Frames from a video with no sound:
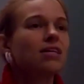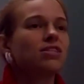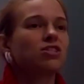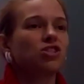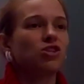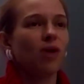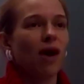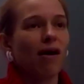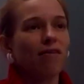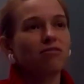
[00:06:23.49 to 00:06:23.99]

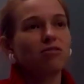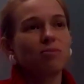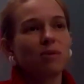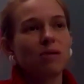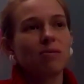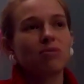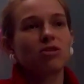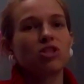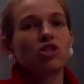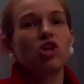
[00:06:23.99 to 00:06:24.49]
So you have to be
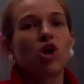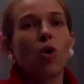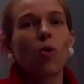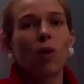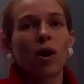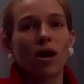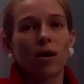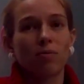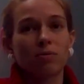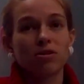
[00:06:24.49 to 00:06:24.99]
able to know
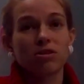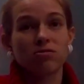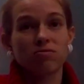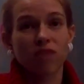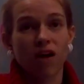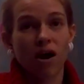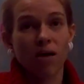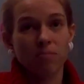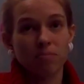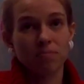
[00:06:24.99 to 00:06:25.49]
where it was
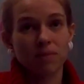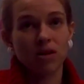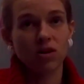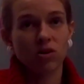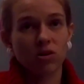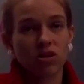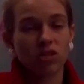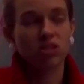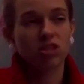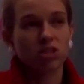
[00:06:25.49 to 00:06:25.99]
from in
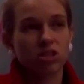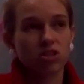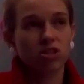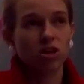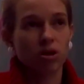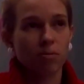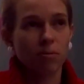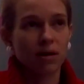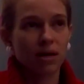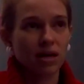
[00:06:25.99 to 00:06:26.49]
order to
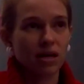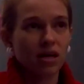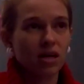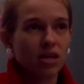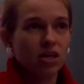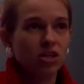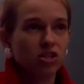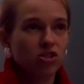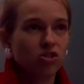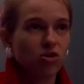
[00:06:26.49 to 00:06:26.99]
determine it.
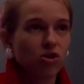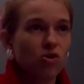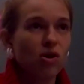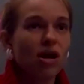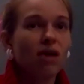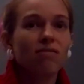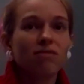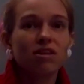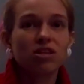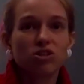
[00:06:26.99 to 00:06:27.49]
So you
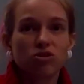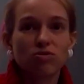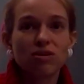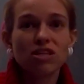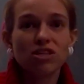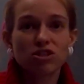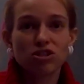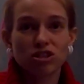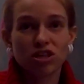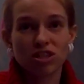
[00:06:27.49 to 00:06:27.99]
can't really do
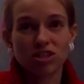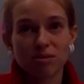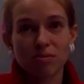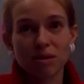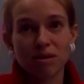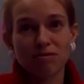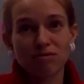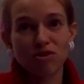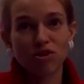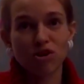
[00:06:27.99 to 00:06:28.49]
research on
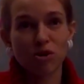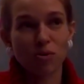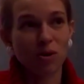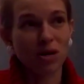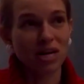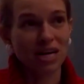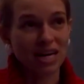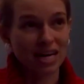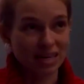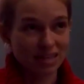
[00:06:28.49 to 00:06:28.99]
something if you don't know
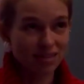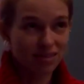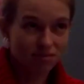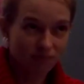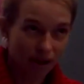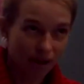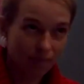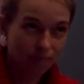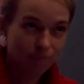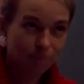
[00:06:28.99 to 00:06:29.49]
what it is, right?